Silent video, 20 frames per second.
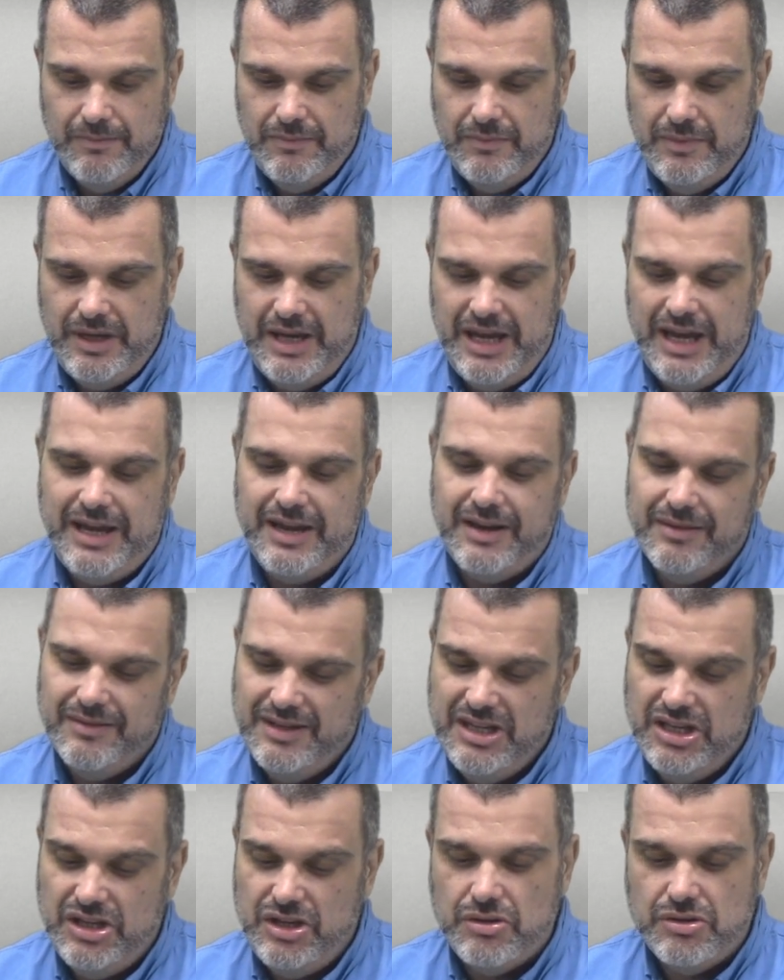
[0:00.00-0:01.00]
Hey,
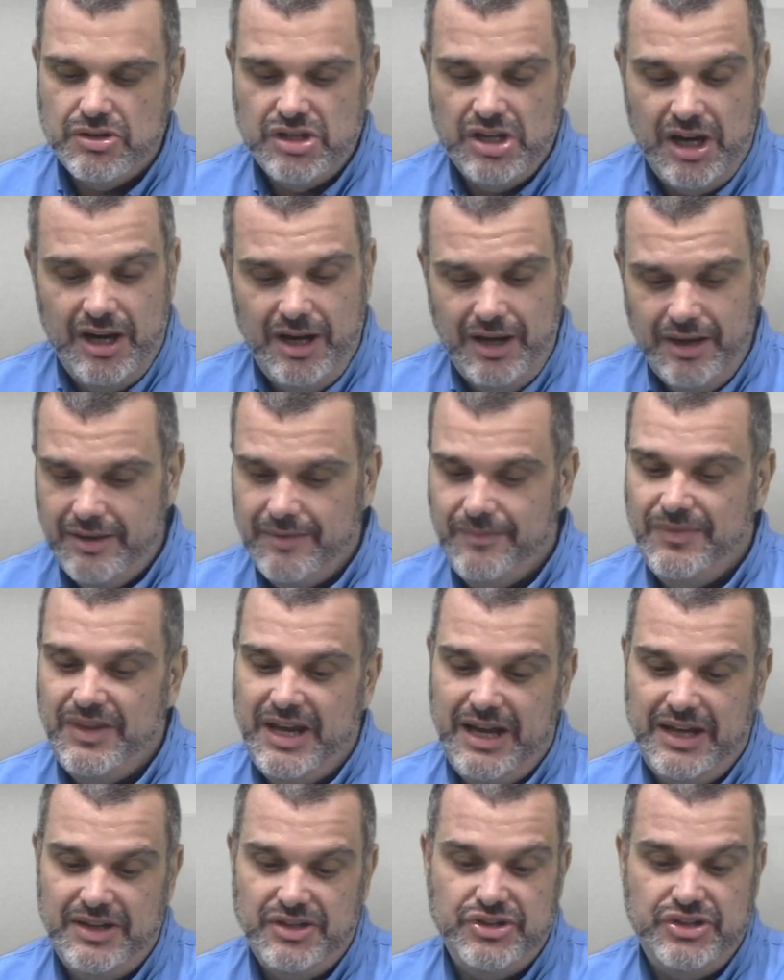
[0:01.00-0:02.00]
can you talk?
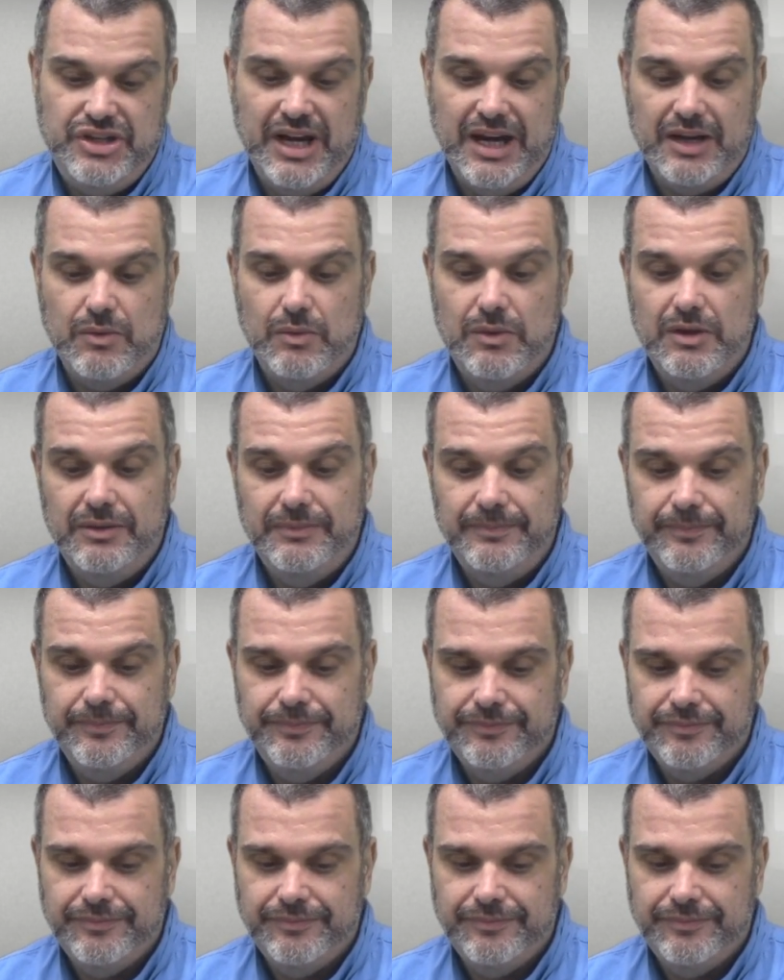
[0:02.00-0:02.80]
Asked Jack Will.